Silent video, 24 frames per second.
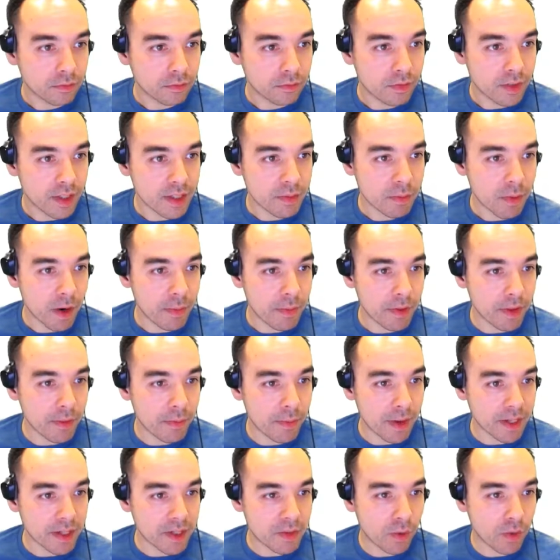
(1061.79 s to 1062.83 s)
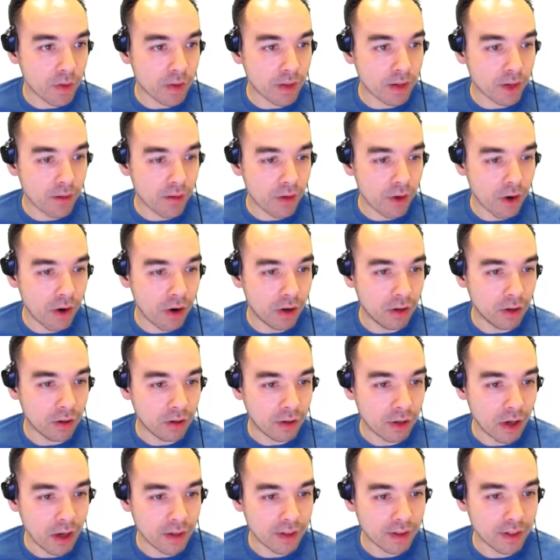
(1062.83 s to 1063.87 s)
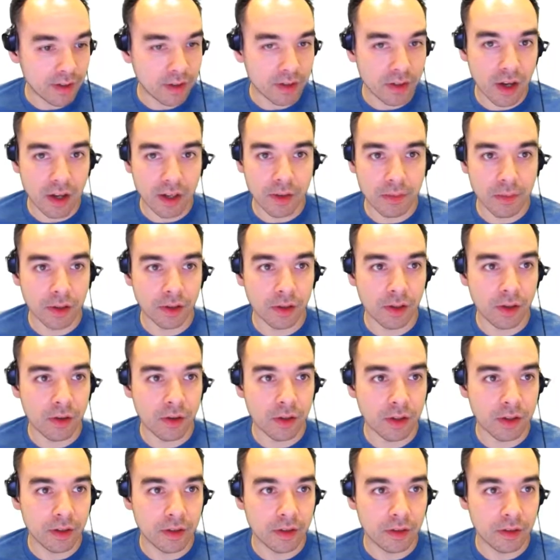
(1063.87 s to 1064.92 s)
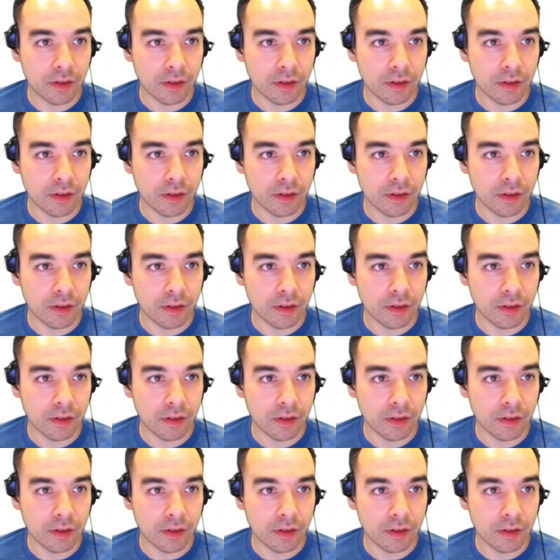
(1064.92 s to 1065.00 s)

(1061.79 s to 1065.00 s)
This might be the best one of all. Content document loaded.